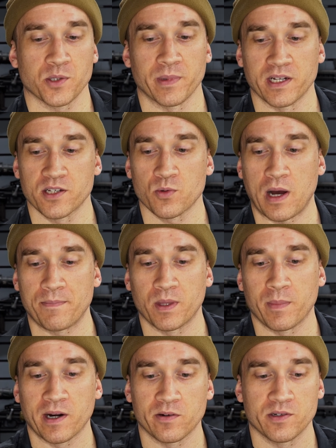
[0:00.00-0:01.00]
me to swap the
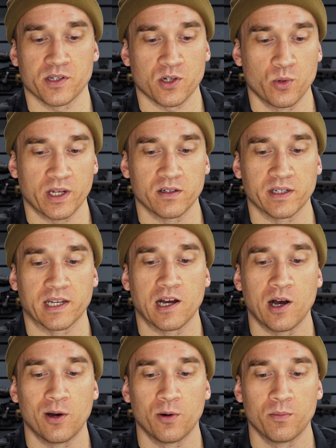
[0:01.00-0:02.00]
barrels quickly at
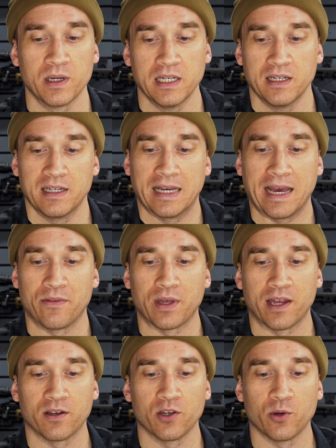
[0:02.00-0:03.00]
home. And
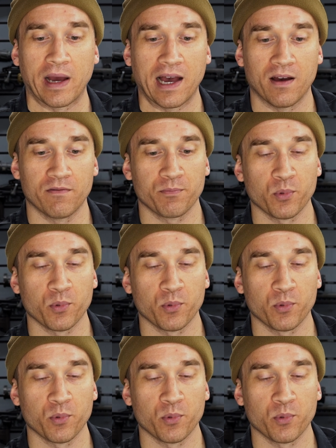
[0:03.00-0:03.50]
then you have